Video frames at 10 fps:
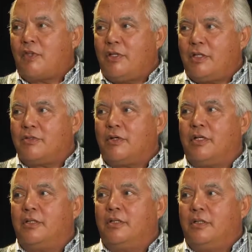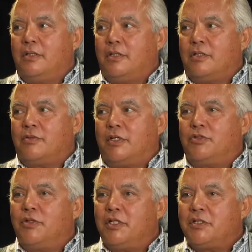That's right. That's right.
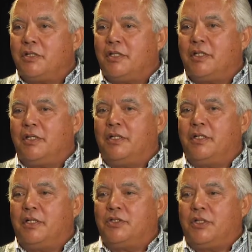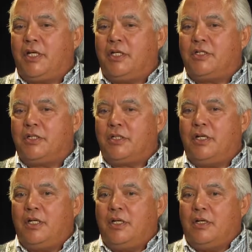Traditionally, in education,
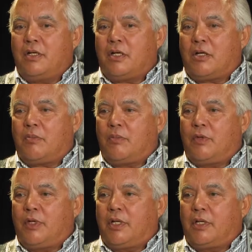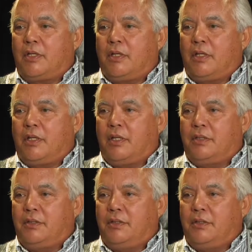um, a